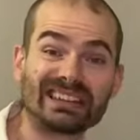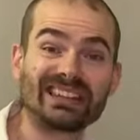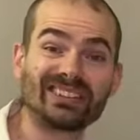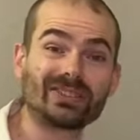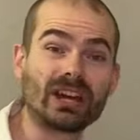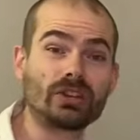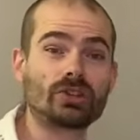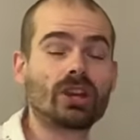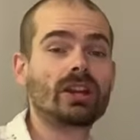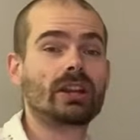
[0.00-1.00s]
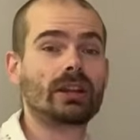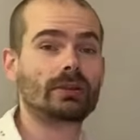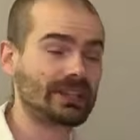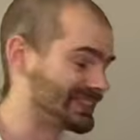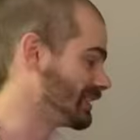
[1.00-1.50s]
in this range
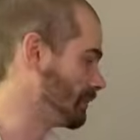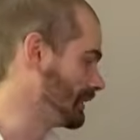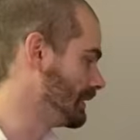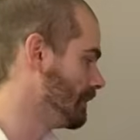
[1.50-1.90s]
reasonably.